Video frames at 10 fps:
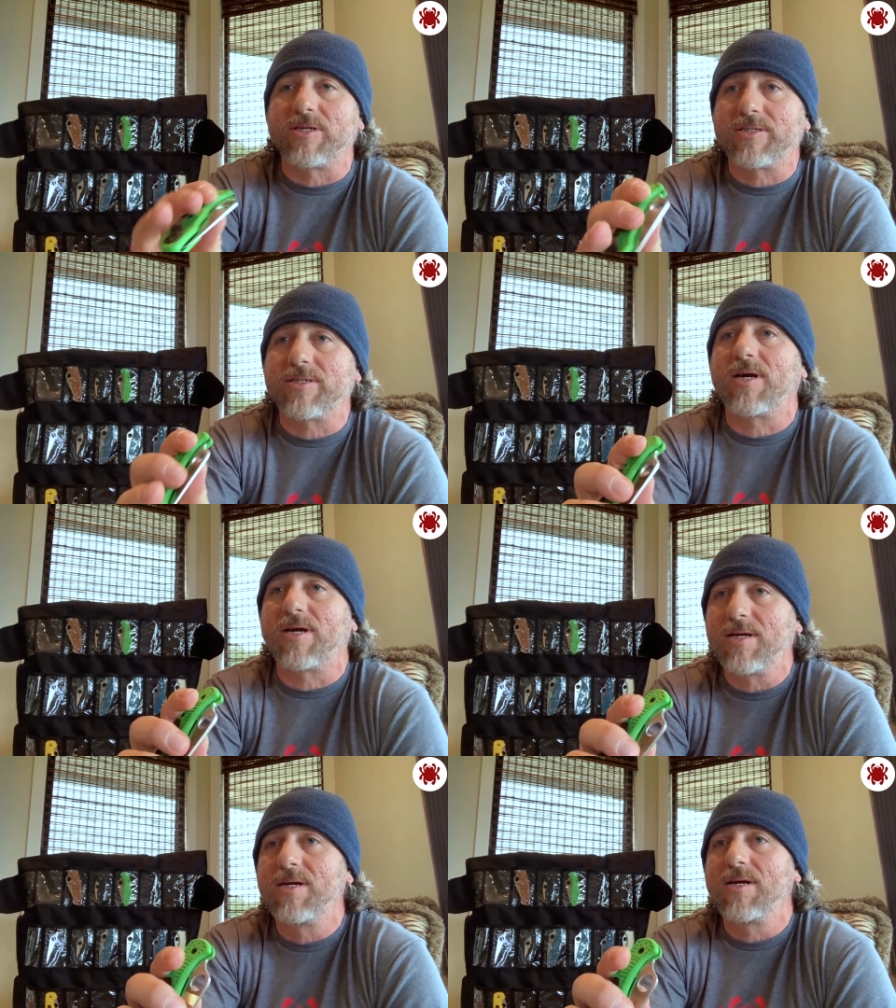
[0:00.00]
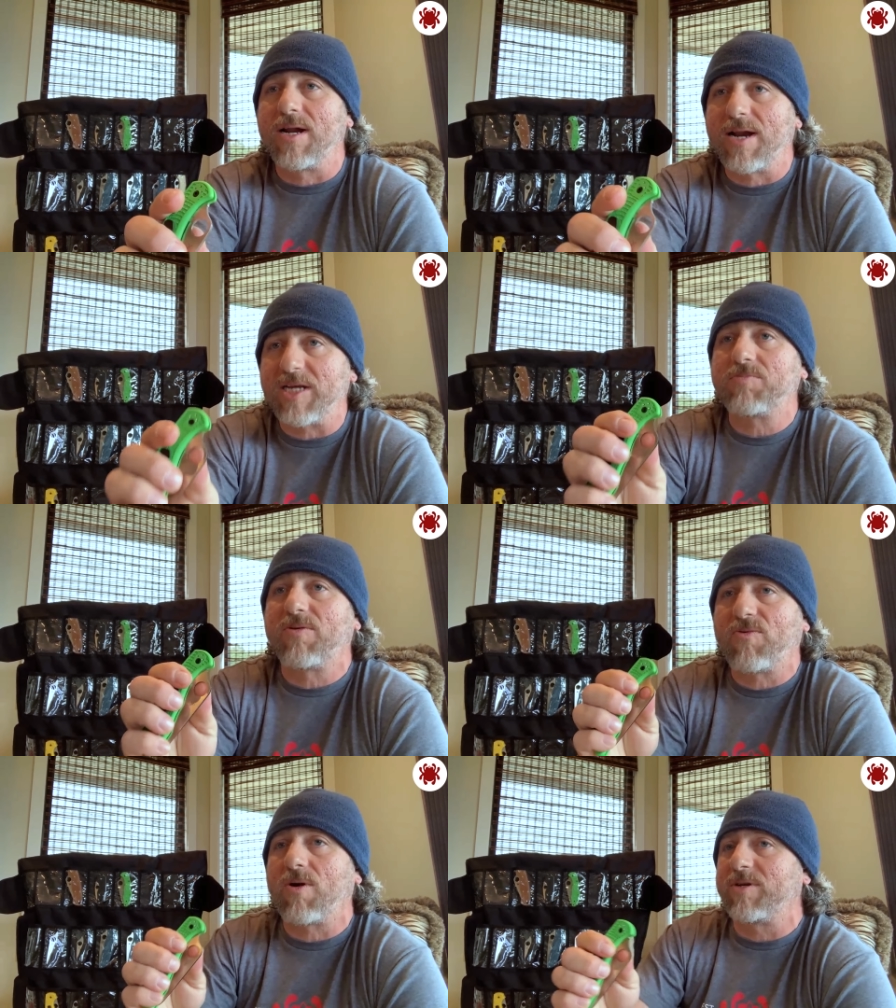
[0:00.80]
It's a nice
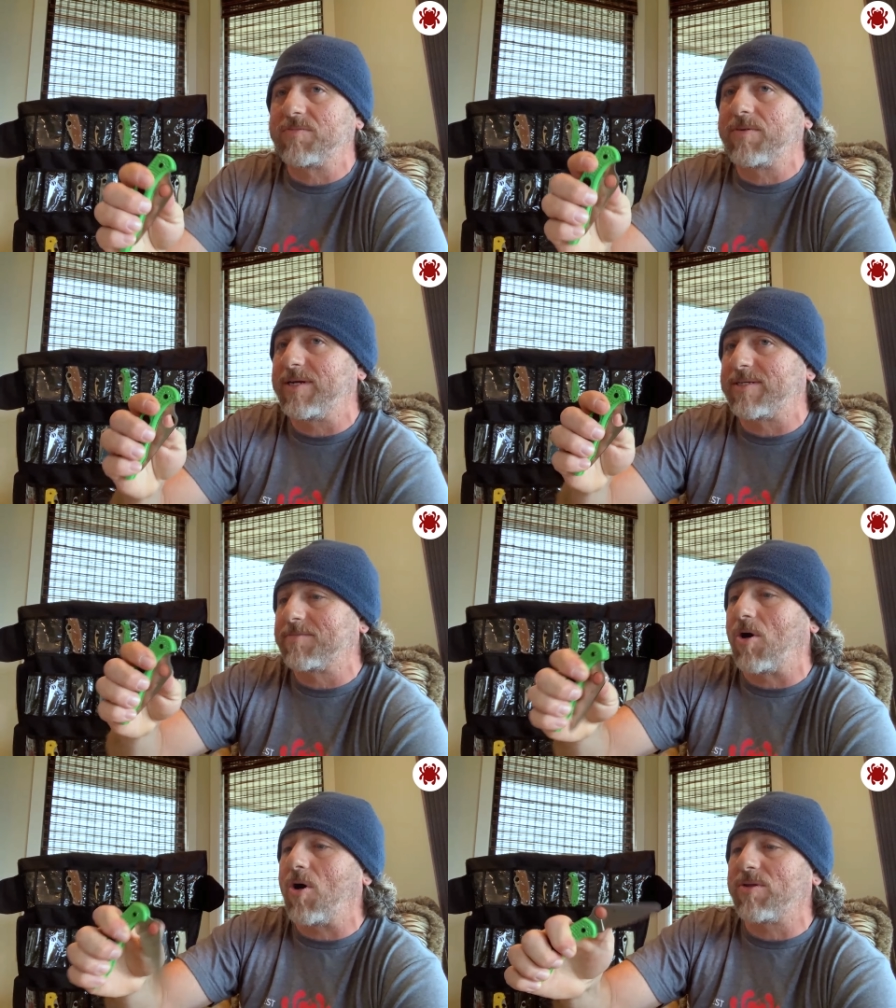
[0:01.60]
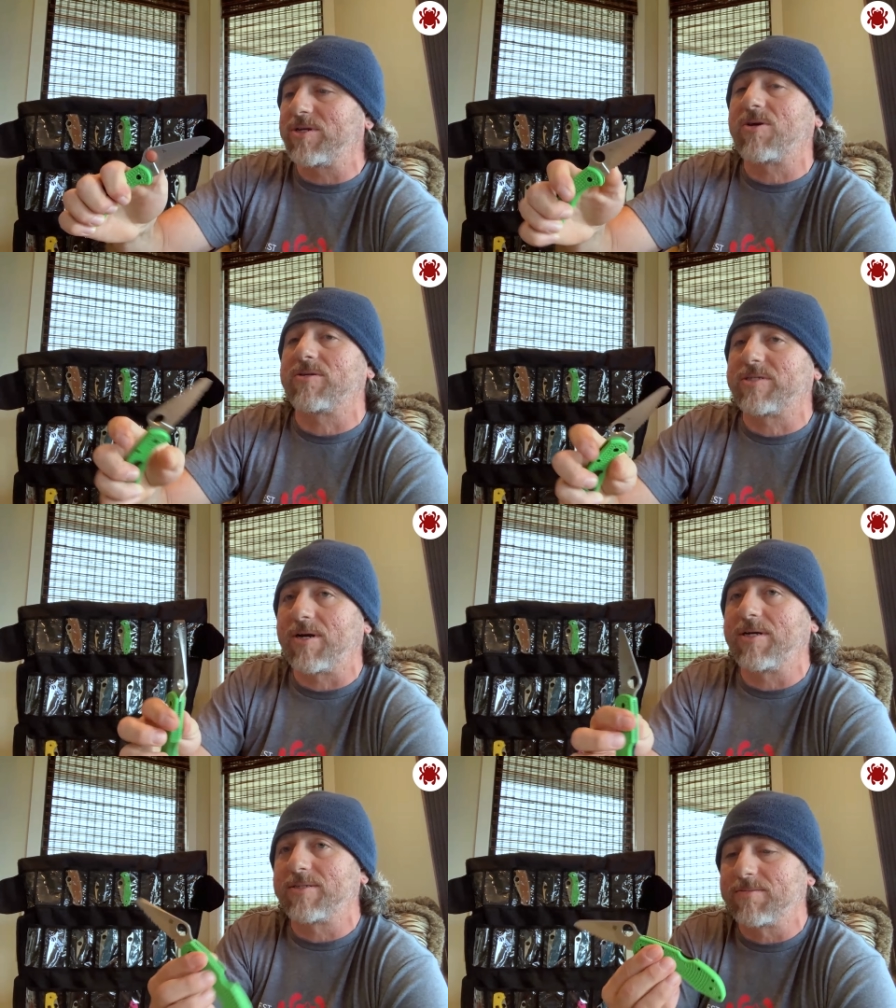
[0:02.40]
performance piece. All the Salt series.